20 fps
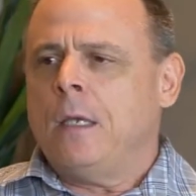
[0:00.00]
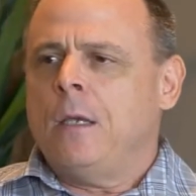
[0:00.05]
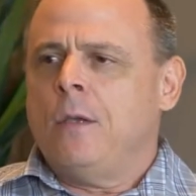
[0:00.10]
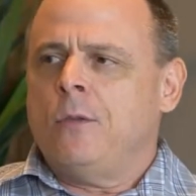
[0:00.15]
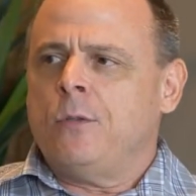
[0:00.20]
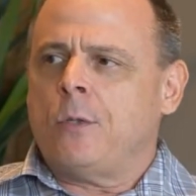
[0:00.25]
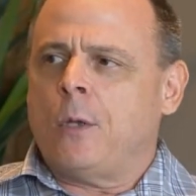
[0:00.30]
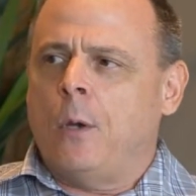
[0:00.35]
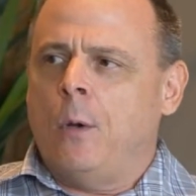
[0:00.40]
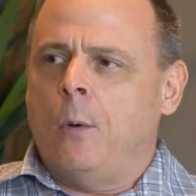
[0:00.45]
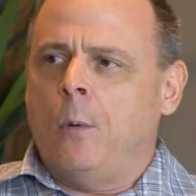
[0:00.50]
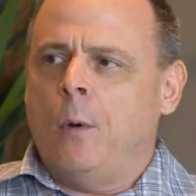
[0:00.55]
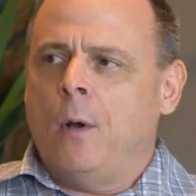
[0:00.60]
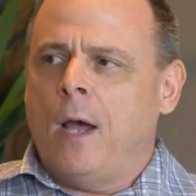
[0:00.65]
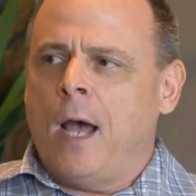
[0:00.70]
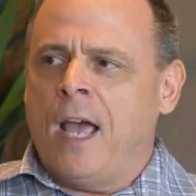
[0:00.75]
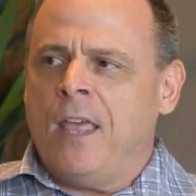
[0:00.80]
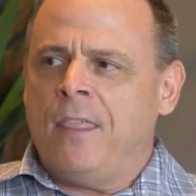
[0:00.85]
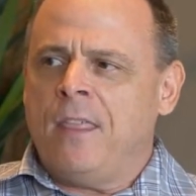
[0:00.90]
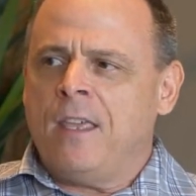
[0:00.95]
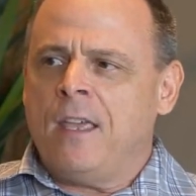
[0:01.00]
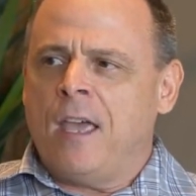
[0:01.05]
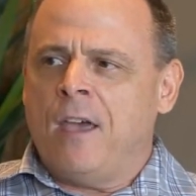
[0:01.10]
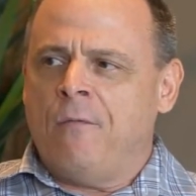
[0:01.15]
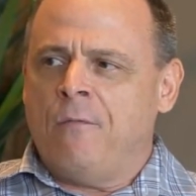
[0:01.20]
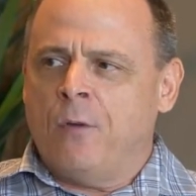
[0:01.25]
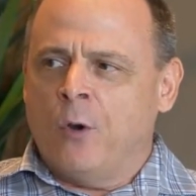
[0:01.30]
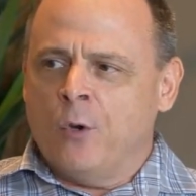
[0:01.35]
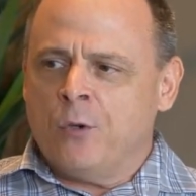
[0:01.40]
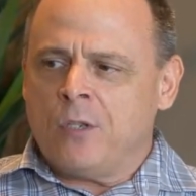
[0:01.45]
So I think
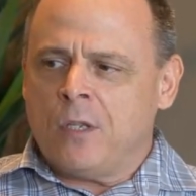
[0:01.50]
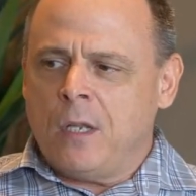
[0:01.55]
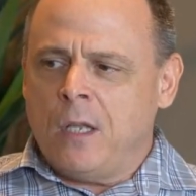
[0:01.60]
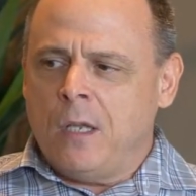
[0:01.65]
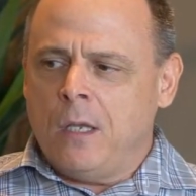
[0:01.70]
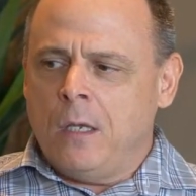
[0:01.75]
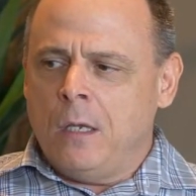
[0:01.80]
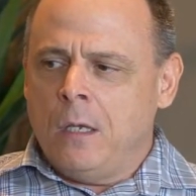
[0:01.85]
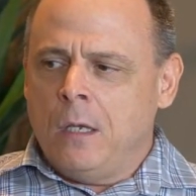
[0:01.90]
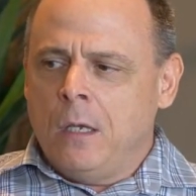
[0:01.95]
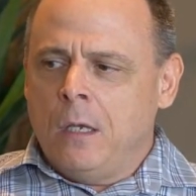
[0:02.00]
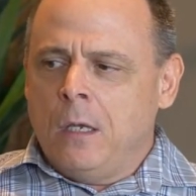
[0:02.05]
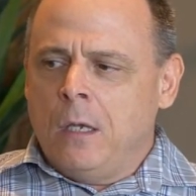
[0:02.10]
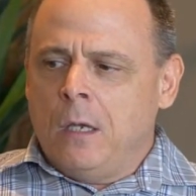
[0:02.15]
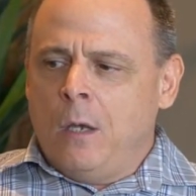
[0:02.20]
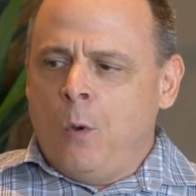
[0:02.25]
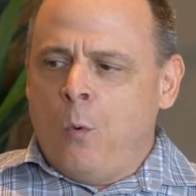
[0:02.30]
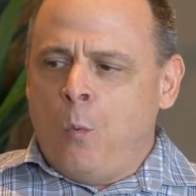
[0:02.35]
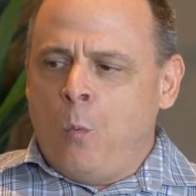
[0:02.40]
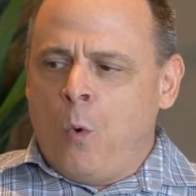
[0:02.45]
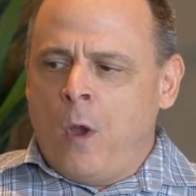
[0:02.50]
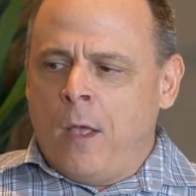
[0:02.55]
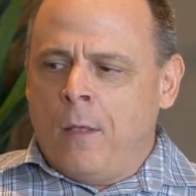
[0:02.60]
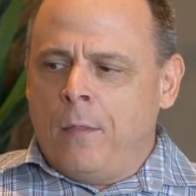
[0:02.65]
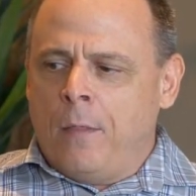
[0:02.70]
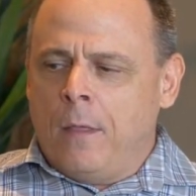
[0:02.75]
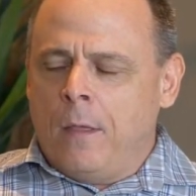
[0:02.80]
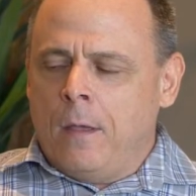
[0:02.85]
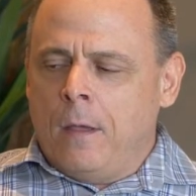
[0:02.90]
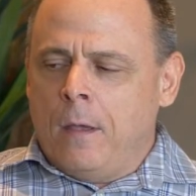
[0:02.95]
adversity
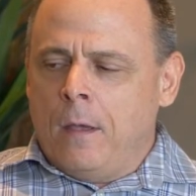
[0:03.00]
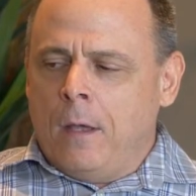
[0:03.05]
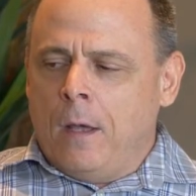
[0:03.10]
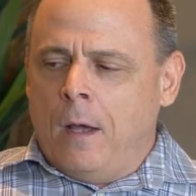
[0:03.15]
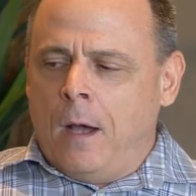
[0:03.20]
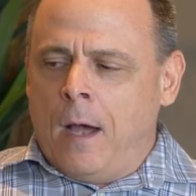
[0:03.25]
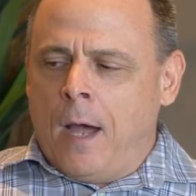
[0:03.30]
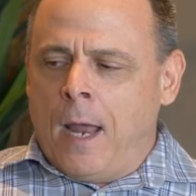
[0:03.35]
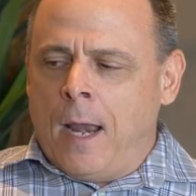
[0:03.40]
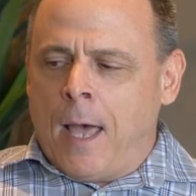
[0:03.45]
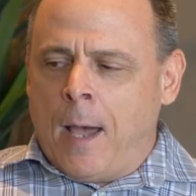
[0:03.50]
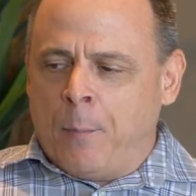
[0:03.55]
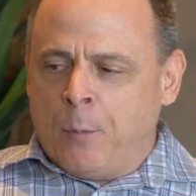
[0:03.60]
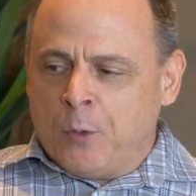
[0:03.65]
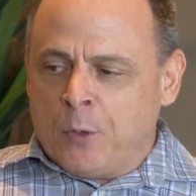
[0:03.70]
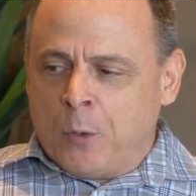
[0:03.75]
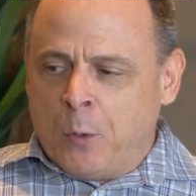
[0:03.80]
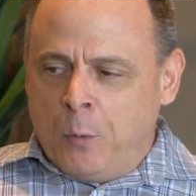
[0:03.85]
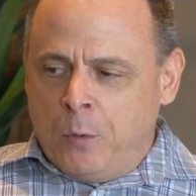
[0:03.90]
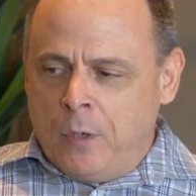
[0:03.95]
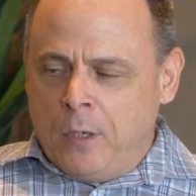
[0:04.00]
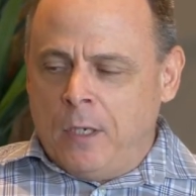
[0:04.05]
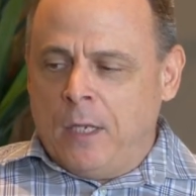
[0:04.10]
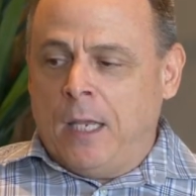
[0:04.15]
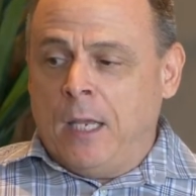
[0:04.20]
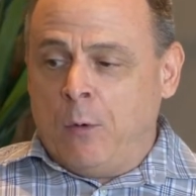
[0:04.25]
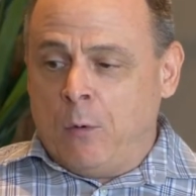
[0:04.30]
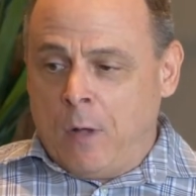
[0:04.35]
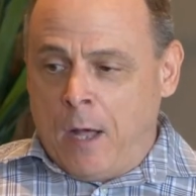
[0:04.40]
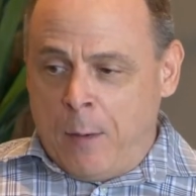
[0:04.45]
with an opportunity,
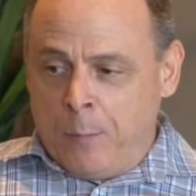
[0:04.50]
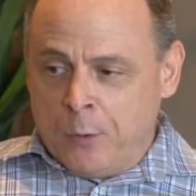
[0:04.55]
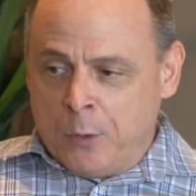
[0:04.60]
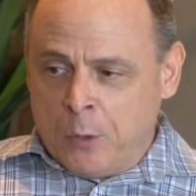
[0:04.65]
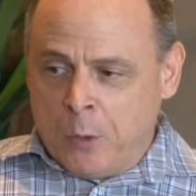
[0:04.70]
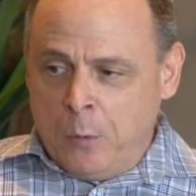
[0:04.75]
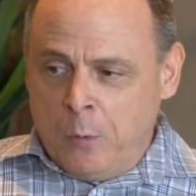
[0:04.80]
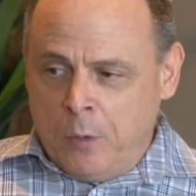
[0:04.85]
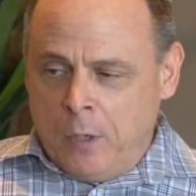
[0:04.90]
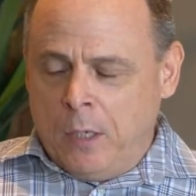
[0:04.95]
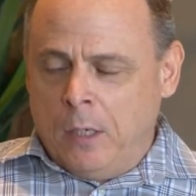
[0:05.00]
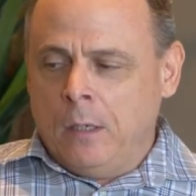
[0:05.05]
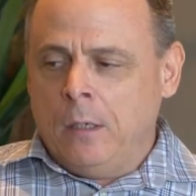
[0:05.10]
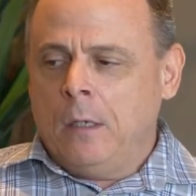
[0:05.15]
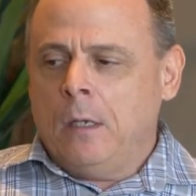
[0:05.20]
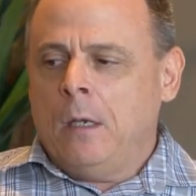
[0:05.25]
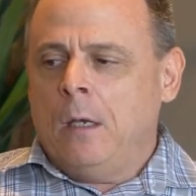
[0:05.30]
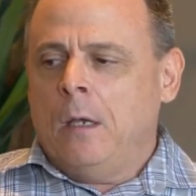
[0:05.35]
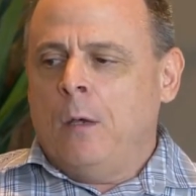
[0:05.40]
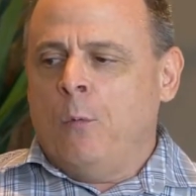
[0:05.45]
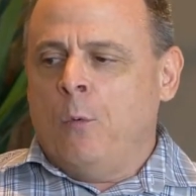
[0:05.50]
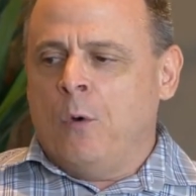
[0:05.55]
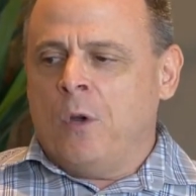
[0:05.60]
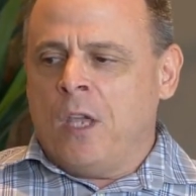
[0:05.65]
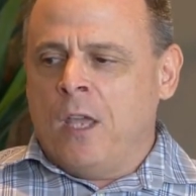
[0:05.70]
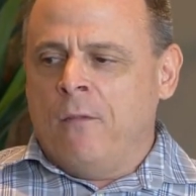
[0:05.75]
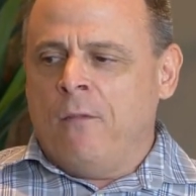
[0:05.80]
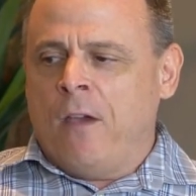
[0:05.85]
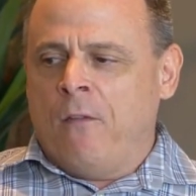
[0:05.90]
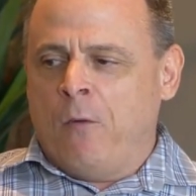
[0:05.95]
equal opportunity, will
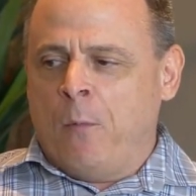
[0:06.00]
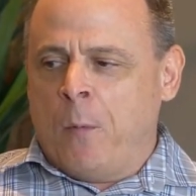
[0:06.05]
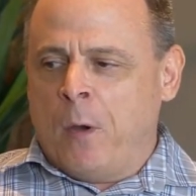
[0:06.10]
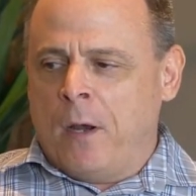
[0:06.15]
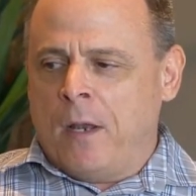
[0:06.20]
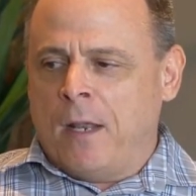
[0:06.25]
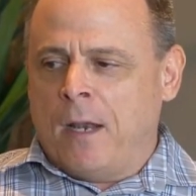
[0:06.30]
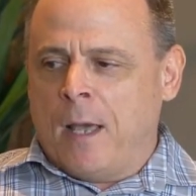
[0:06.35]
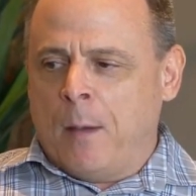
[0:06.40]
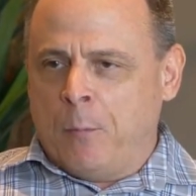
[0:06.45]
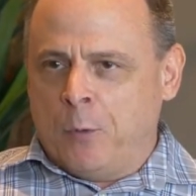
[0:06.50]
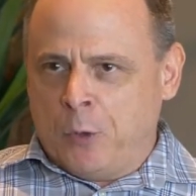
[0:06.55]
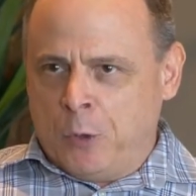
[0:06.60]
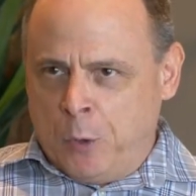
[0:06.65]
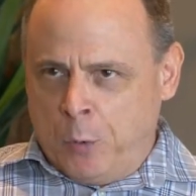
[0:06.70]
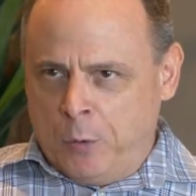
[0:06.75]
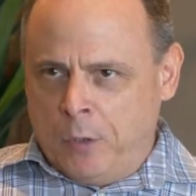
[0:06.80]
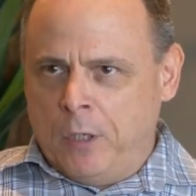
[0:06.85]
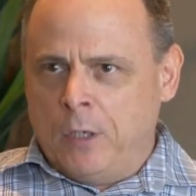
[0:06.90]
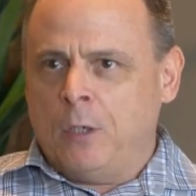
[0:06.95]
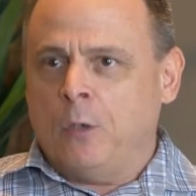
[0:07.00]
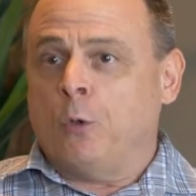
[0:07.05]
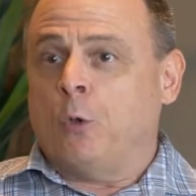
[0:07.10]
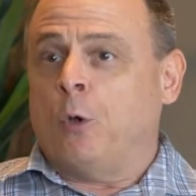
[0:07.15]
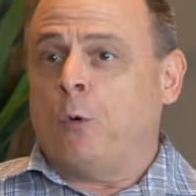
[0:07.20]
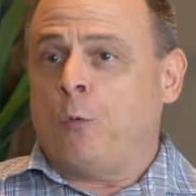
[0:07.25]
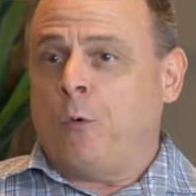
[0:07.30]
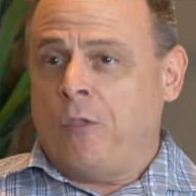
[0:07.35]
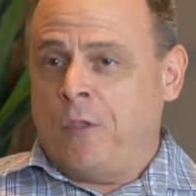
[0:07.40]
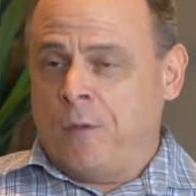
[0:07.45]
give everybody an opportunity to look at